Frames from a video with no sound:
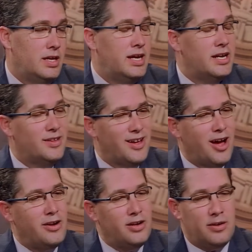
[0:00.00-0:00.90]
Yeah,
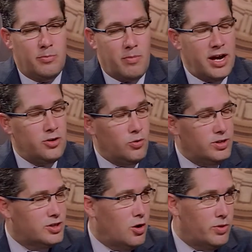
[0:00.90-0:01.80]
I, my door
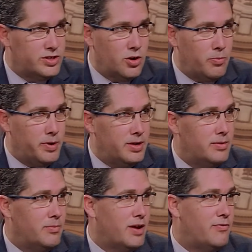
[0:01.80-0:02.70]
is always open.
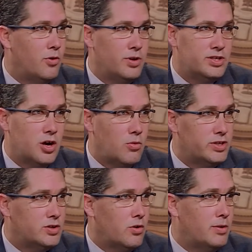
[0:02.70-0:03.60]
My phone is
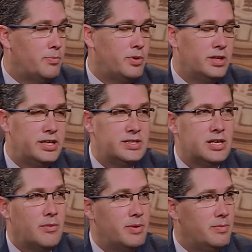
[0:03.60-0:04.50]
always on. Please
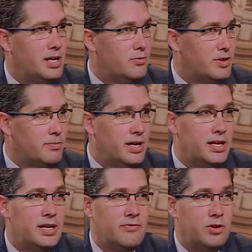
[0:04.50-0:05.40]
come and meet with
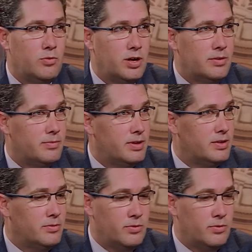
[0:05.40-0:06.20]
me if you want to.